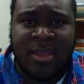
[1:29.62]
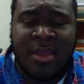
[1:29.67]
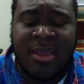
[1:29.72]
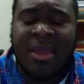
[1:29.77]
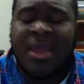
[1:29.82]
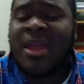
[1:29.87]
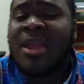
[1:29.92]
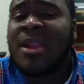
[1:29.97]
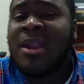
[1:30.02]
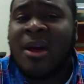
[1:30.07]

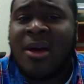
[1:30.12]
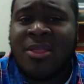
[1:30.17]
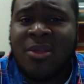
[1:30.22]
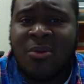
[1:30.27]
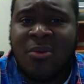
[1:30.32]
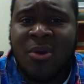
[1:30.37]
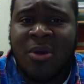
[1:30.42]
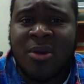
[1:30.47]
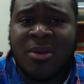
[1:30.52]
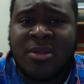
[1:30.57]
In other
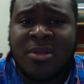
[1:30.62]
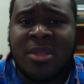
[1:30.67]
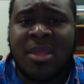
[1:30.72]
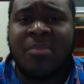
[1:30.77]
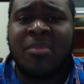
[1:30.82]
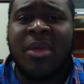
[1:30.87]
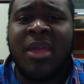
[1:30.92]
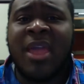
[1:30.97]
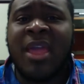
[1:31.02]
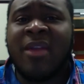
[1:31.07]
words, the
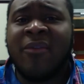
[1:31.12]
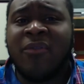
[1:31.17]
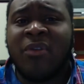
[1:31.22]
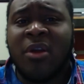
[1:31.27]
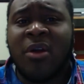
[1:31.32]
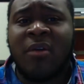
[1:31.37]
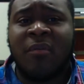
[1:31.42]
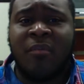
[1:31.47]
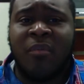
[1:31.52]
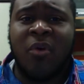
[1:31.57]
behavior
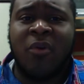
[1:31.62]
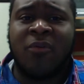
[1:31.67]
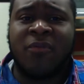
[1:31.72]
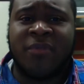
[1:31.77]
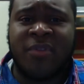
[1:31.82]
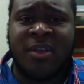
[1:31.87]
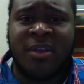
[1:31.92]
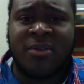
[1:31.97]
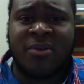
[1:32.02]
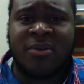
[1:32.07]
of both
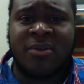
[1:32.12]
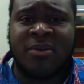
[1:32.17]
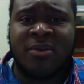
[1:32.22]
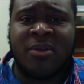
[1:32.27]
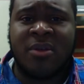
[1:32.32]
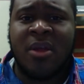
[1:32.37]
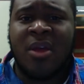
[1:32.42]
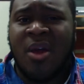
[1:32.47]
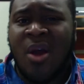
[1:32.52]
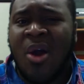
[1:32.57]
sensors
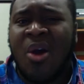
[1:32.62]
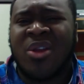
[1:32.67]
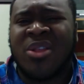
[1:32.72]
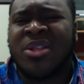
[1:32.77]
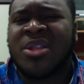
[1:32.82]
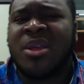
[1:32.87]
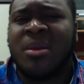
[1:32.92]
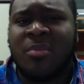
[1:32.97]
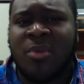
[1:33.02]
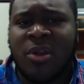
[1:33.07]
are
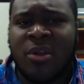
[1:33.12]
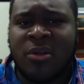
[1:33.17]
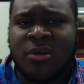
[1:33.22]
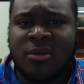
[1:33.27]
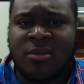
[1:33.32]
similar.